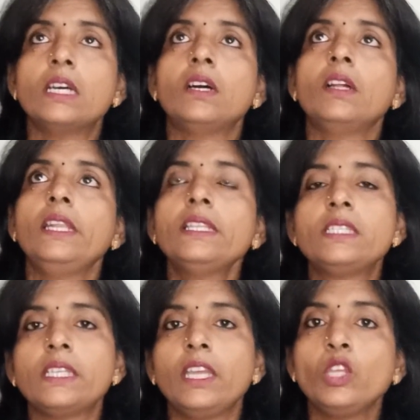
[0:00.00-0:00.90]

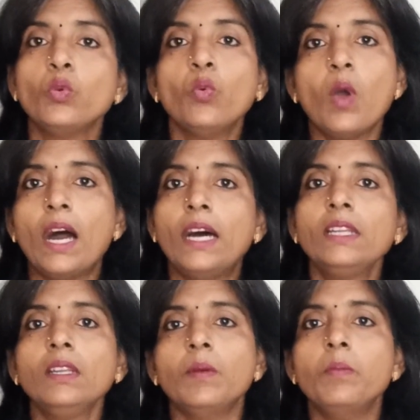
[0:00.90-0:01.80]
Let's say you
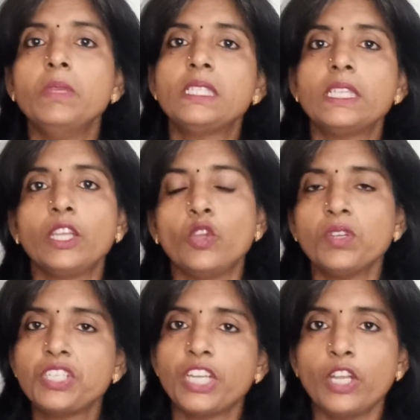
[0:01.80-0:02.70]
are missing
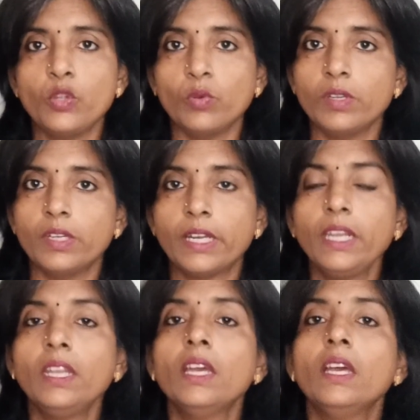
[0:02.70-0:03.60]
your schedule, right?